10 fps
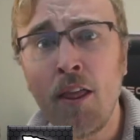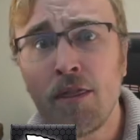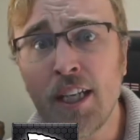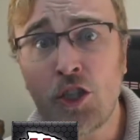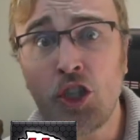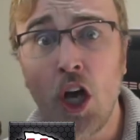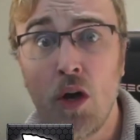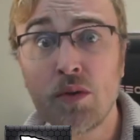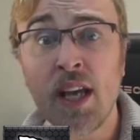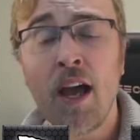This
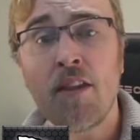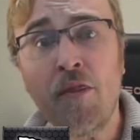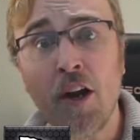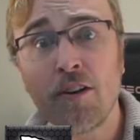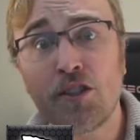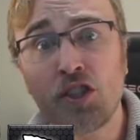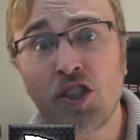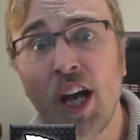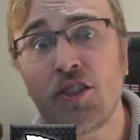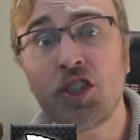shows that there is
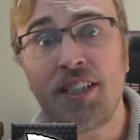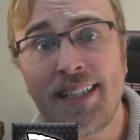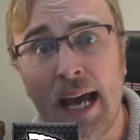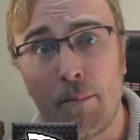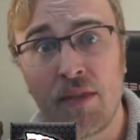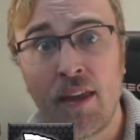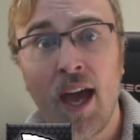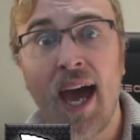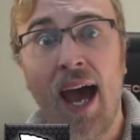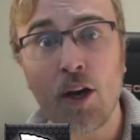such depth
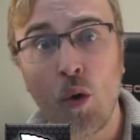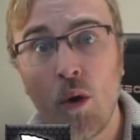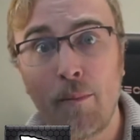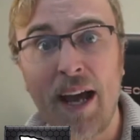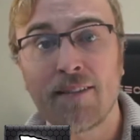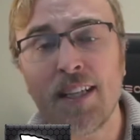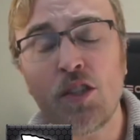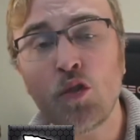at quarterback. This